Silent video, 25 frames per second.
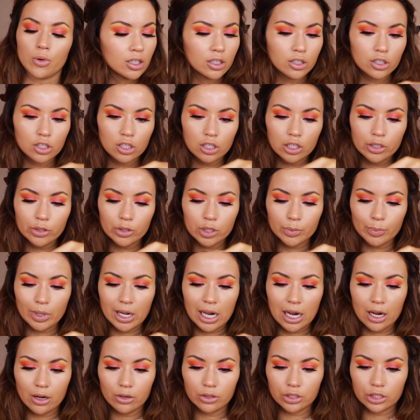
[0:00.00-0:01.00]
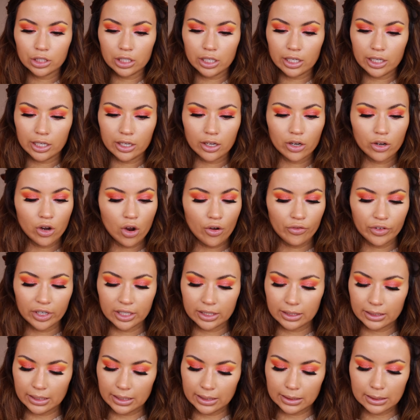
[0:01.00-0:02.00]
It's a loose powder, and
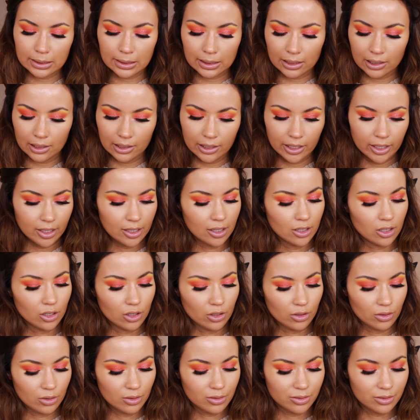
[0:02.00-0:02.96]
obviously it's slightly yellow.